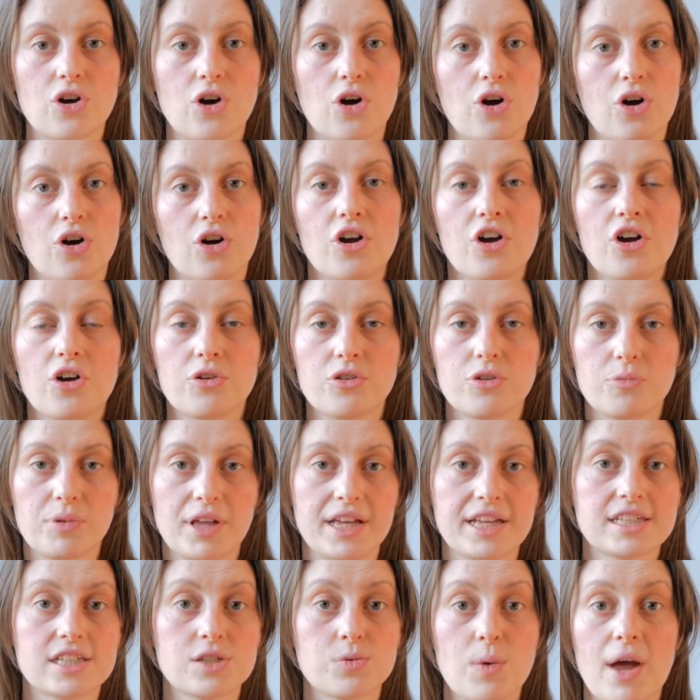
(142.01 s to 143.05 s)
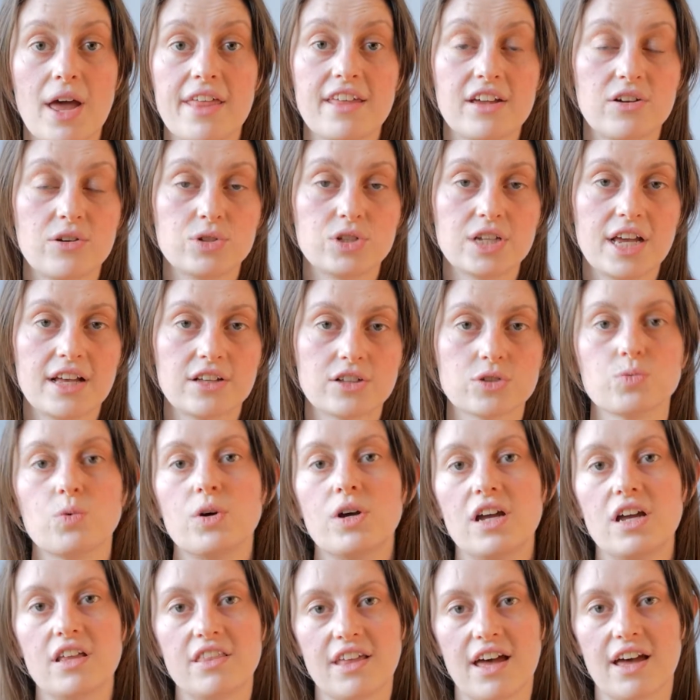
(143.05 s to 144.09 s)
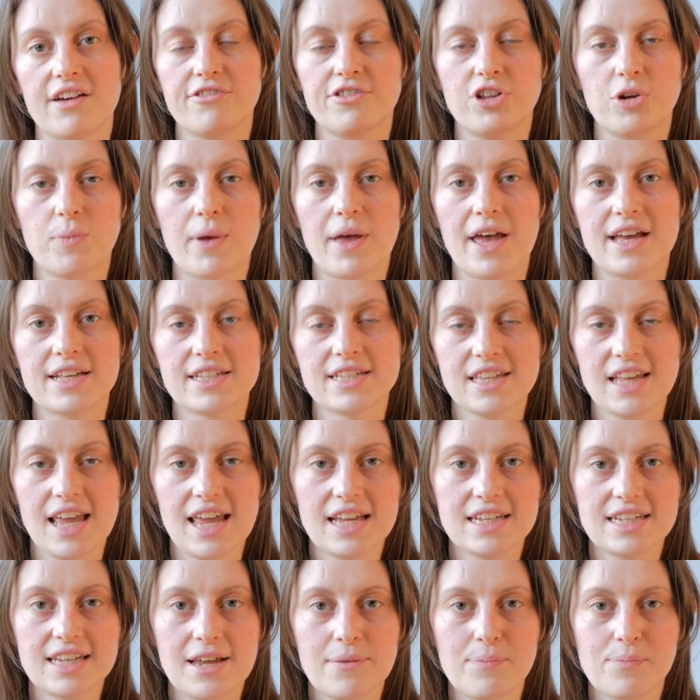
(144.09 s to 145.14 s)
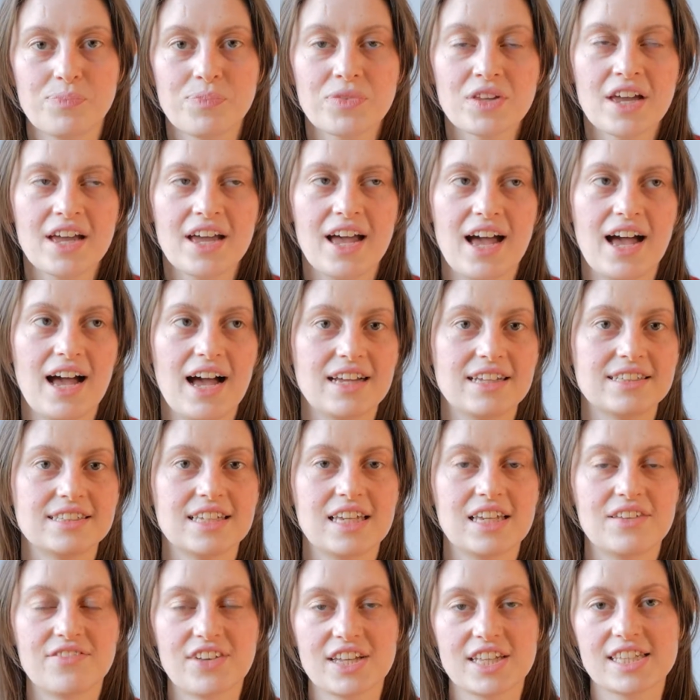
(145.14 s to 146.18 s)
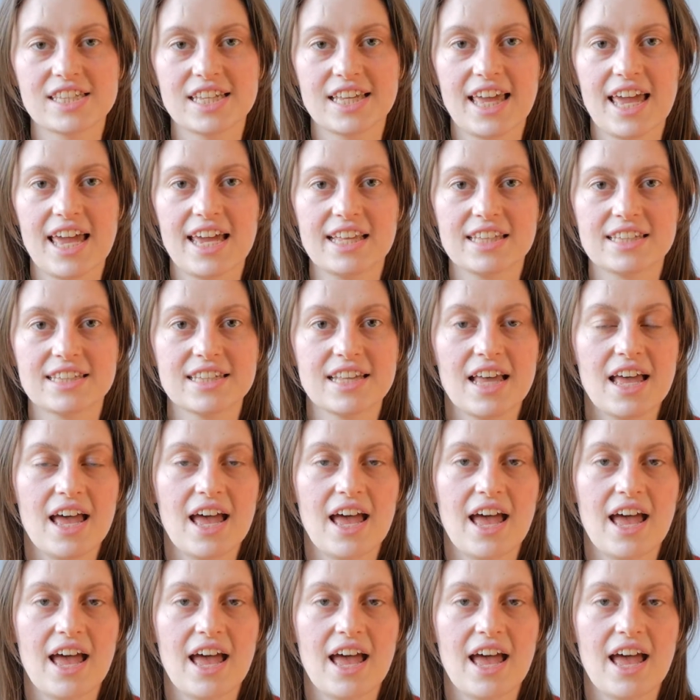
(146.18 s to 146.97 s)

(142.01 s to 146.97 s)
or the places where the hotels were that Flaubert stayed in, and he investigates